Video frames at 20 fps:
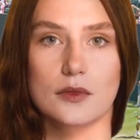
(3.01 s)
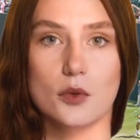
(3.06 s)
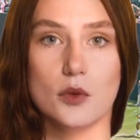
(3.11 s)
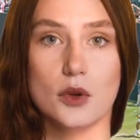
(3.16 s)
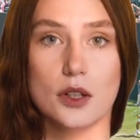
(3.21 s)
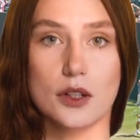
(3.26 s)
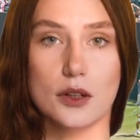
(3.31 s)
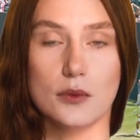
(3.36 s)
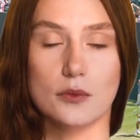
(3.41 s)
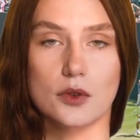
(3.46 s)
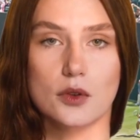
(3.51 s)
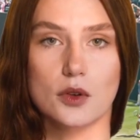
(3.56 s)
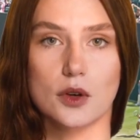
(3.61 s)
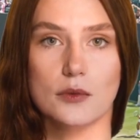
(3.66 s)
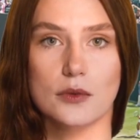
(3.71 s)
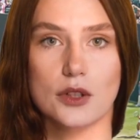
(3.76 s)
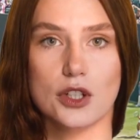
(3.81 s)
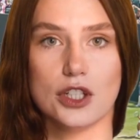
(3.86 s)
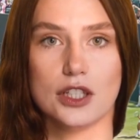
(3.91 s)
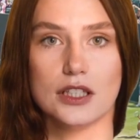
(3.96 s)
Welcome to our
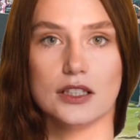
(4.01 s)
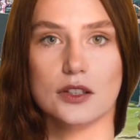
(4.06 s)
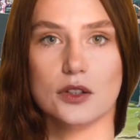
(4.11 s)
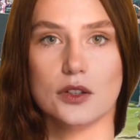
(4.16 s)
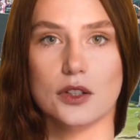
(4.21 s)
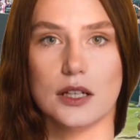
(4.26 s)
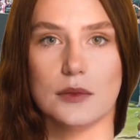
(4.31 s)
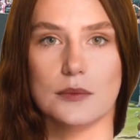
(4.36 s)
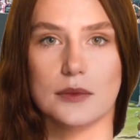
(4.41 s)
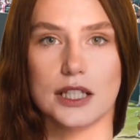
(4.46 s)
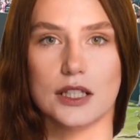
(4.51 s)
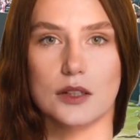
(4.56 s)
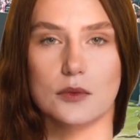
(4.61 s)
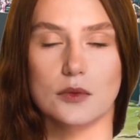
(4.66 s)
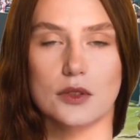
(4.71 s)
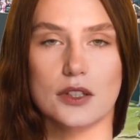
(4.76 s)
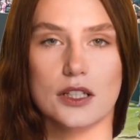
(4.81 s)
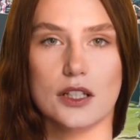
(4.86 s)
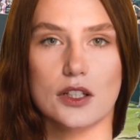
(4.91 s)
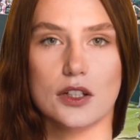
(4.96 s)
machine learning match
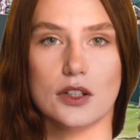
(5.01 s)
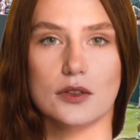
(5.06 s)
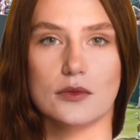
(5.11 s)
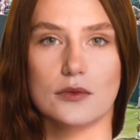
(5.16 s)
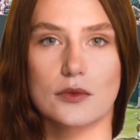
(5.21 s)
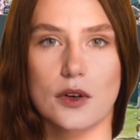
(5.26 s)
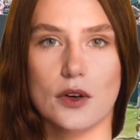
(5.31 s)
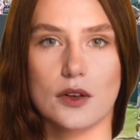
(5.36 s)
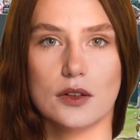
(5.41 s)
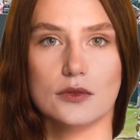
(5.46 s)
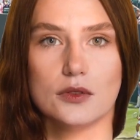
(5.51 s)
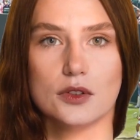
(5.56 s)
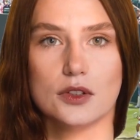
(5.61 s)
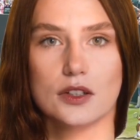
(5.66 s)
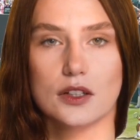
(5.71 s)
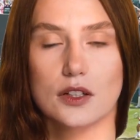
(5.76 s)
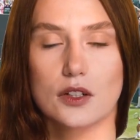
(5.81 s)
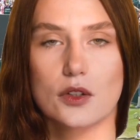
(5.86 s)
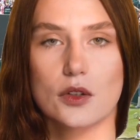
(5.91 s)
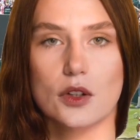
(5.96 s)
prediction of Phils
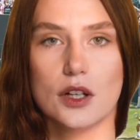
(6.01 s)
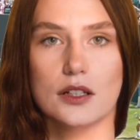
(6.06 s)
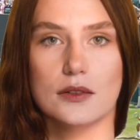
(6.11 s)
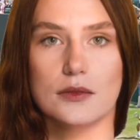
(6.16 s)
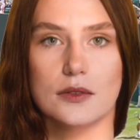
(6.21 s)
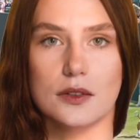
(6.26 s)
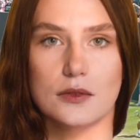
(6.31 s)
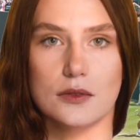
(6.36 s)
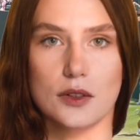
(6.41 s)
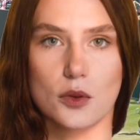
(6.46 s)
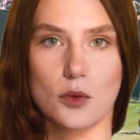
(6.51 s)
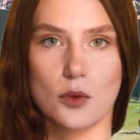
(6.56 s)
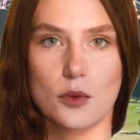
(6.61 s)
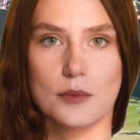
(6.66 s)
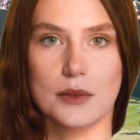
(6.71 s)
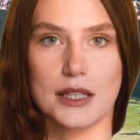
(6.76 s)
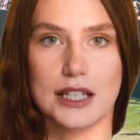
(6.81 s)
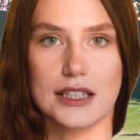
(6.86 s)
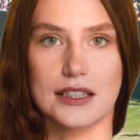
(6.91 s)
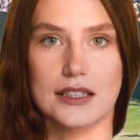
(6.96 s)
versus Struff, who will
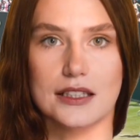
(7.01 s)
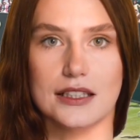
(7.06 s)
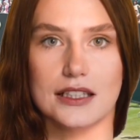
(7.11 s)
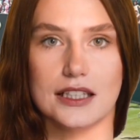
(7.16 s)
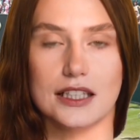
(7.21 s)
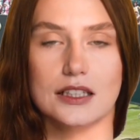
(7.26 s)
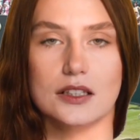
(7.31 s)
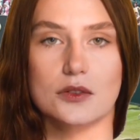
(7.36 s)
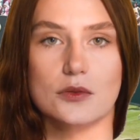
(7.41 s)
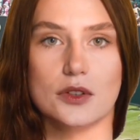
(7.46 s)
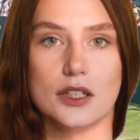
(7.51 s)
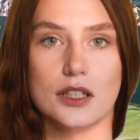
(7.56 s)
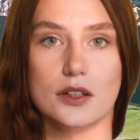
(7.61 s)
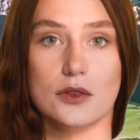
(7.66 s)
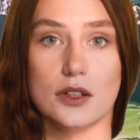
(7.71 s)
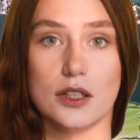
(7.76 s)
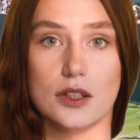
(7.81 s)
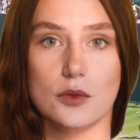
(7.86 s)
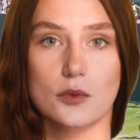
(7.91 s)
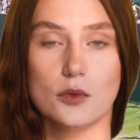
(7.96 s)
play in the second
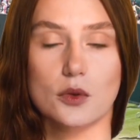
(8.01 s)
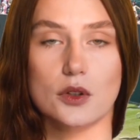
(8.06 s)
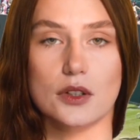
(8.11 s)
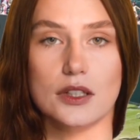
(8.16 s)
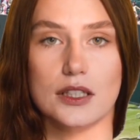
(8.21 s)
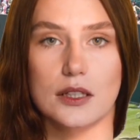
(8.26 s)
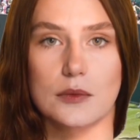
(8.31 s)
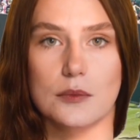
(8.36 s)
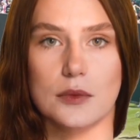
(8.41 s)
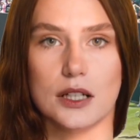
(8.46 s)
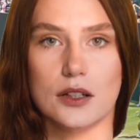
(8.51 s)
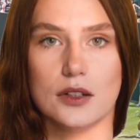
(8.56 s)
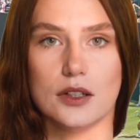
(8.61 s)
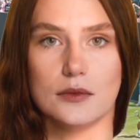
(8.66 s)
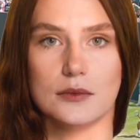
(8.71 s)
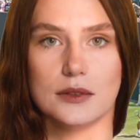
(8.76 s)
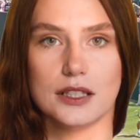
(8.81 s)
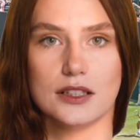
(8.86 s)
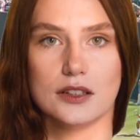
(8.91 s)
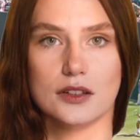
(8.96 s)
round at the Rolex
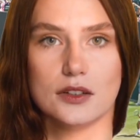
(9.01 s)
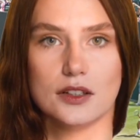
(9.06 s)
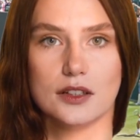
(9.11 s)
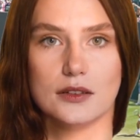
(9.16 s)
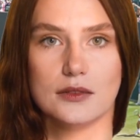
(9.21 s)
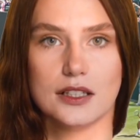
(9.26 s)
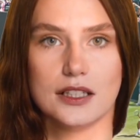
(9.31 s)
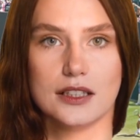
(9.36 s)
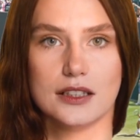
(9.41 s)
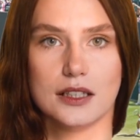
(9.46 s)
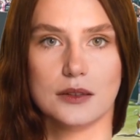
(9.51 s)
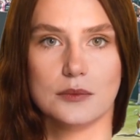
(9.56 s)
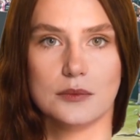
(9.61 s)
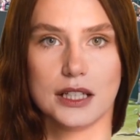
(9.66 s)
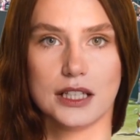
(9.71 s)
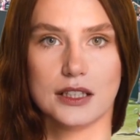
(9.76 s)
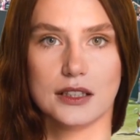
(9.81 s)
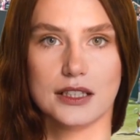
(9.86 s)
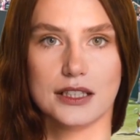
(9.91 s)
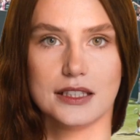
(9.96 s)
Paris Masters event in
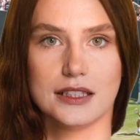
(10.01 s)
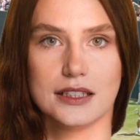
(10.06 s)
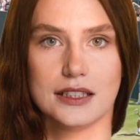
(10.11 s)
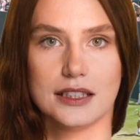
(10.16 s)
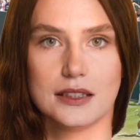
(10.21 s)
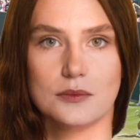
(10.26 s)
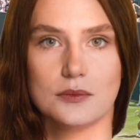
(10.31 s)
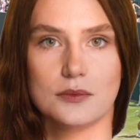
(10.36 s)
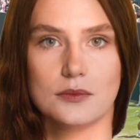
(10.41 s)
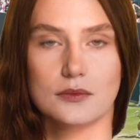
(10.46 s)
Paris.